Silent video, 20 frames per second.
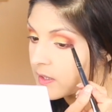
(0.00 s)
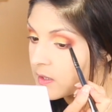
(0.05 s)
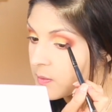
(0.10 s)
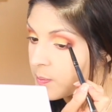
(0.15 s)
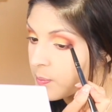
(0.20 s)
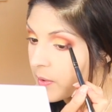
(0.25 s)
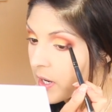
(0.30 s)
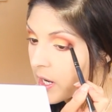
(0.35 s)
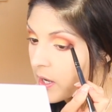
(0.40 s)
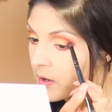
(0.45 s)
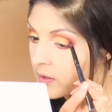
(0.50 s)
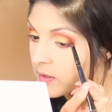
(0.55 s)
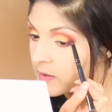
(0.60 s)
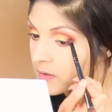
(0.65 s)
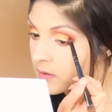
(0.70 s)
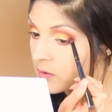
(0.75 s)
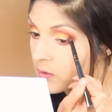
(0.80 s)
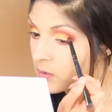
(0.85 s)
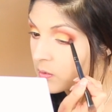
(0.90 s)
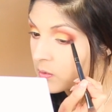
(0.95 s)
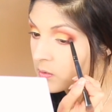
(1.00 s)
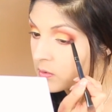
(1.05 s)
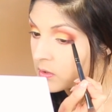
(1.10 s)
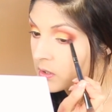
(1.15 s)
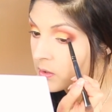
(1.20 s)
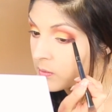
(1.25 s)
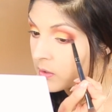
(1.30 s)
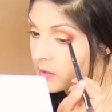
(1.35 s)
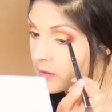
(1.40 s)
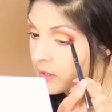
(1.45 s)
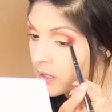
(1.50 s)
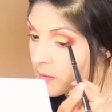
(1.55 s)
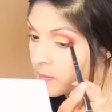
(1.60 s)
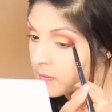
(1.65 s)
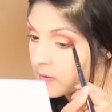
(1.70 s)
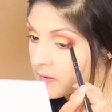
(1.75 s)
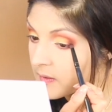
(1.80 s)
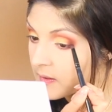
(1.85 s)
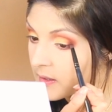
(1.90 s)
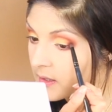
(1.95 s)
This brown is the only one that
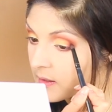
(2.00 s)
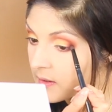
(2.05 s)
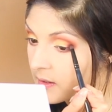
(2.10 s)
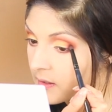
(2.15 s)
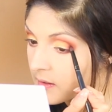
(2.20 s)
I'm seeing